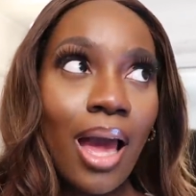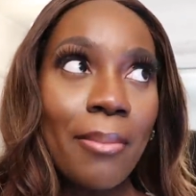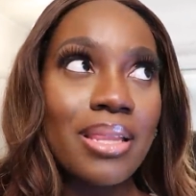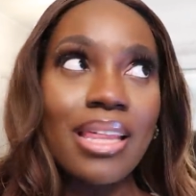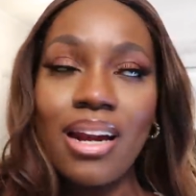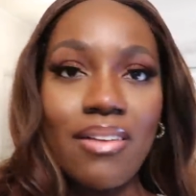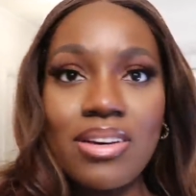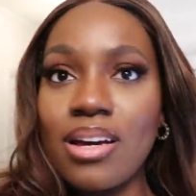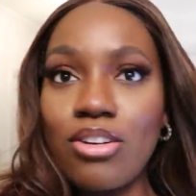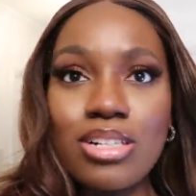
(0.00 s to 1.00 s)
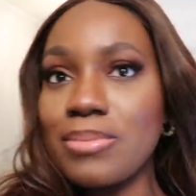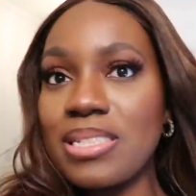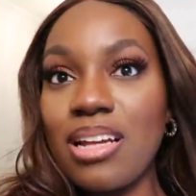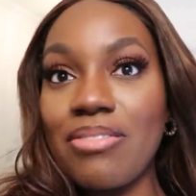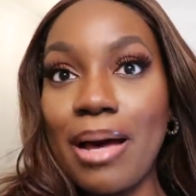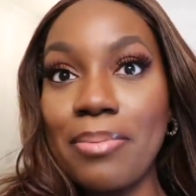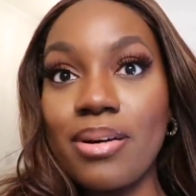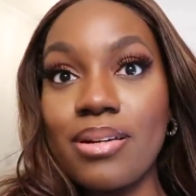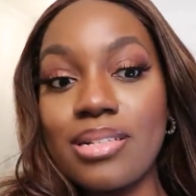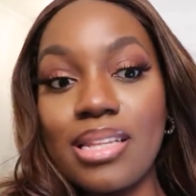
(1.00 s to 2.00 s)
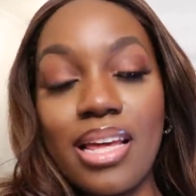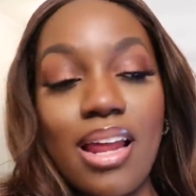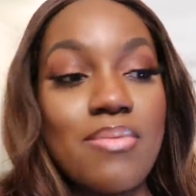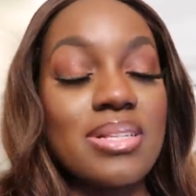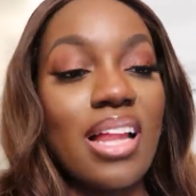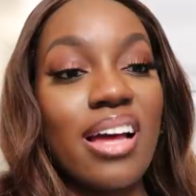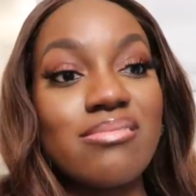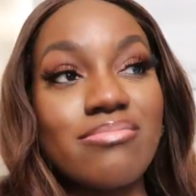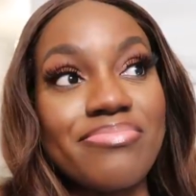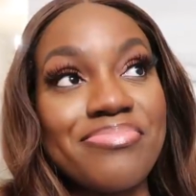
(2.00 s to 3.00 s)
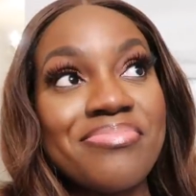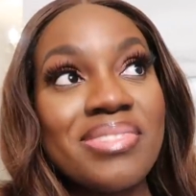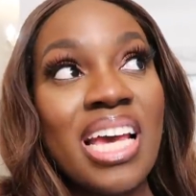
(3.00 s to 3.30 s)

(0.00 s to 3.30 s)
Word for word: but then other Christmas stuff happened and then I was like, don't